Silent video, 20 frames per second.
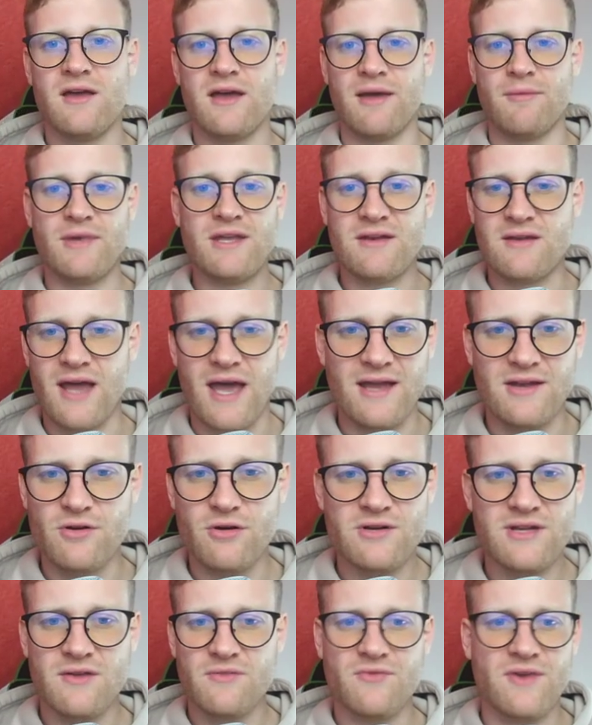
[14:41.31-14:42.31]
I mean, I
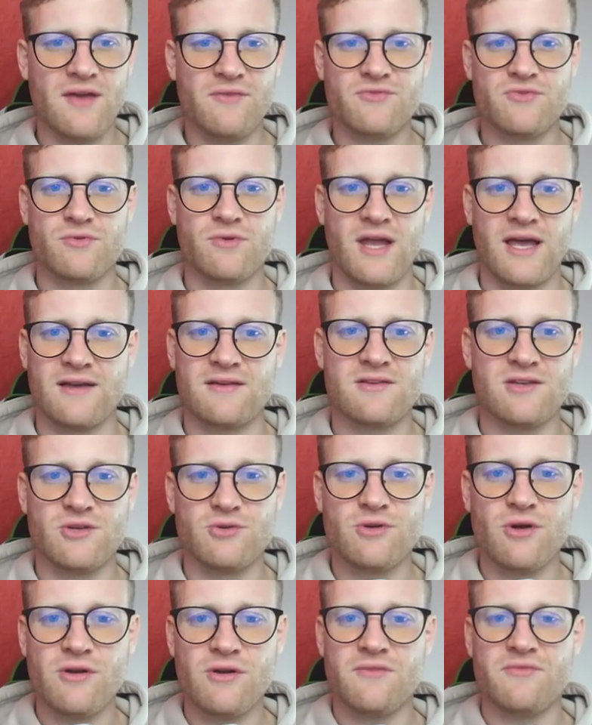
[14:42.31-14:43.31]
don't even have to, like,
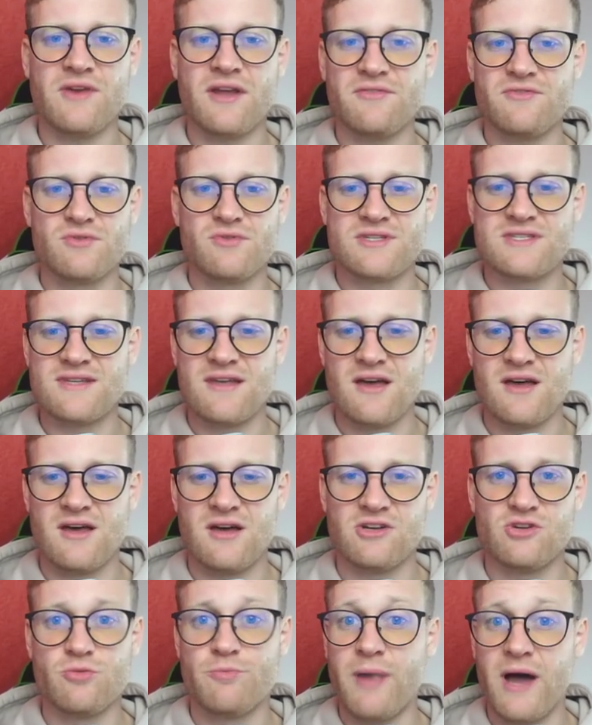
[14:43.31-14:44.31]
you don't even have
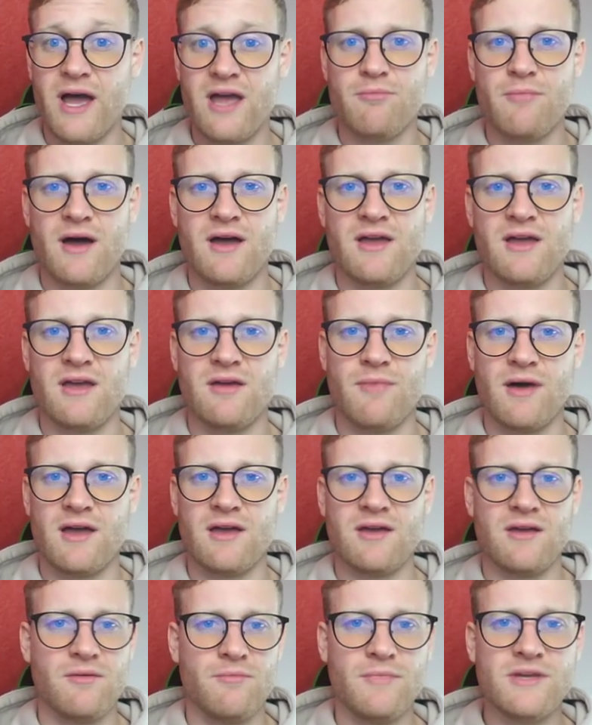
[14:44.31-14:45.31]
to buy my
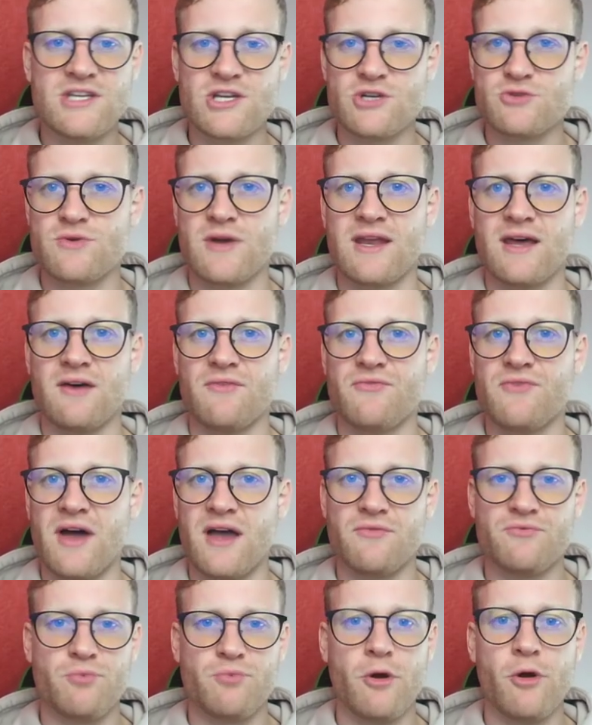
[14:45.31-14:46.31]
MetaTrader
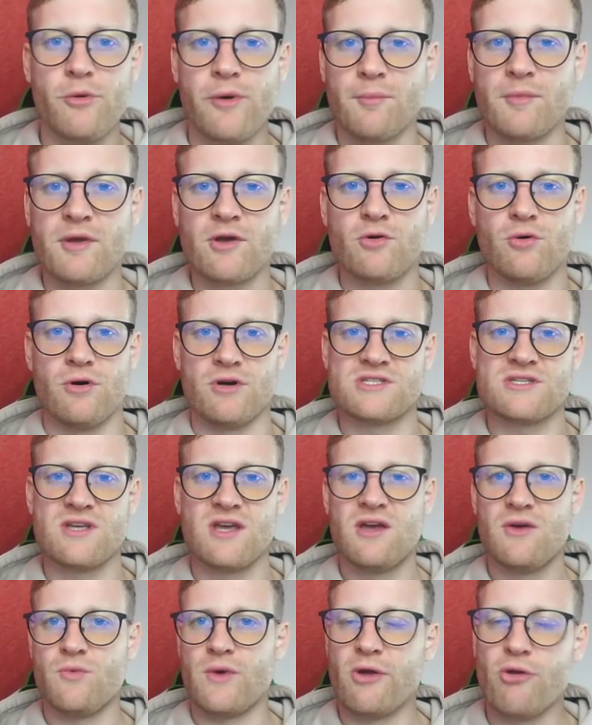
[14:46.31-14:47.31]
5 programming course,
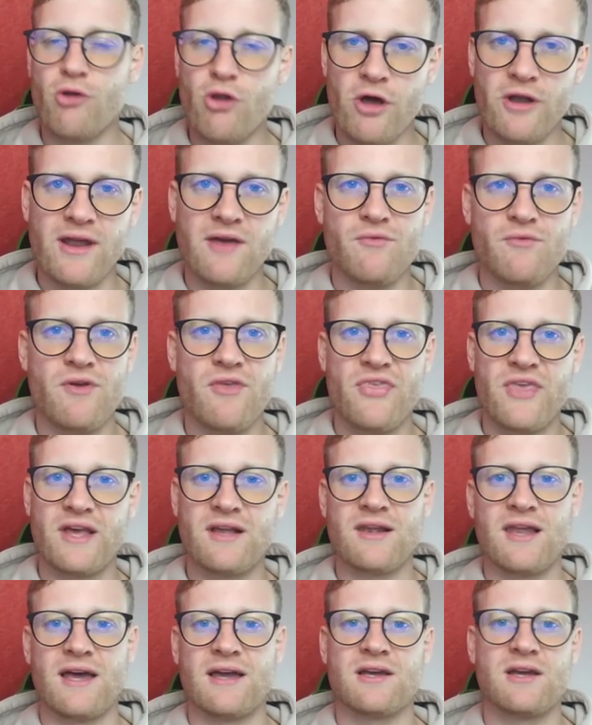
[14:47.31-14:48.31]
where you learn
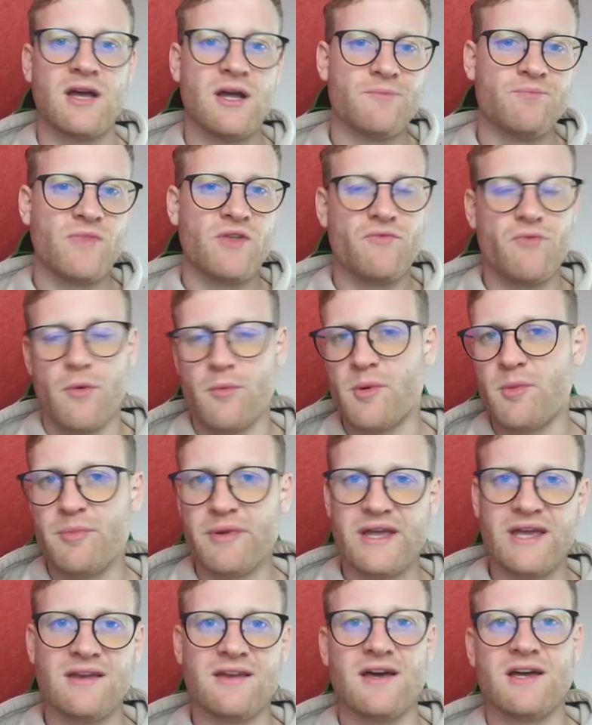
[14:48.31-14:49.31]
everything, like, from a
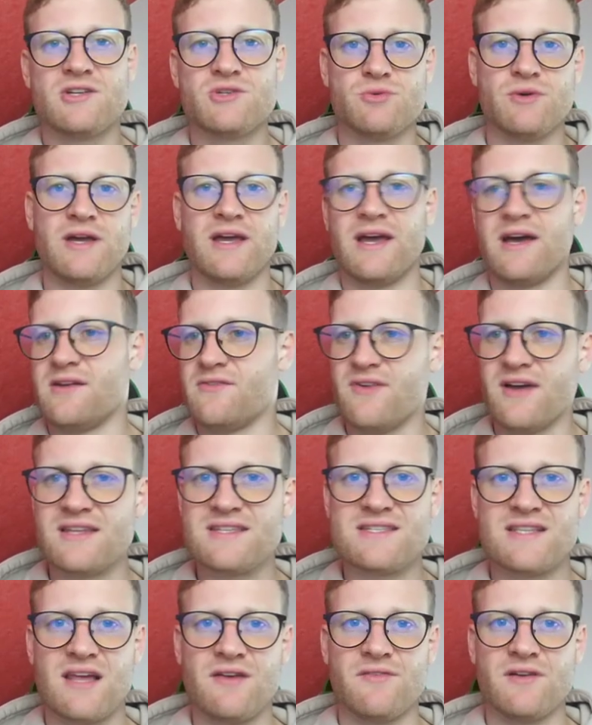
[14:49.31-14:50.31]
beginner to an
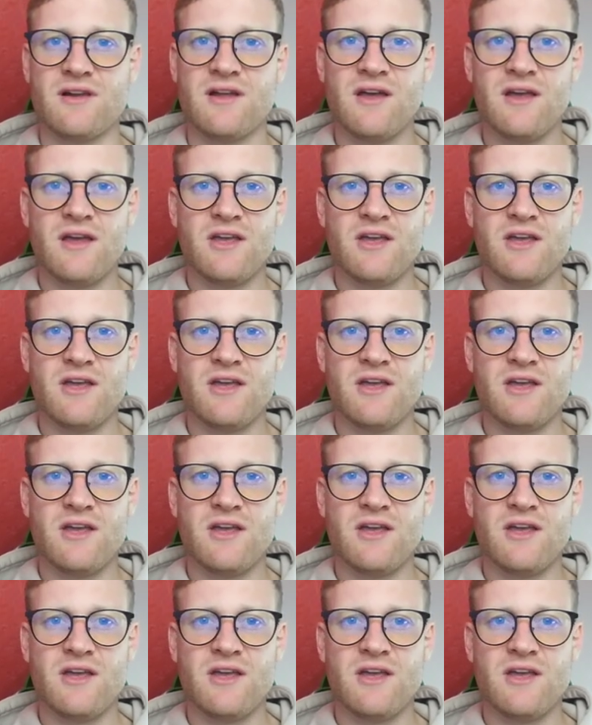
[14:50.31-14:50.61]
advanced level.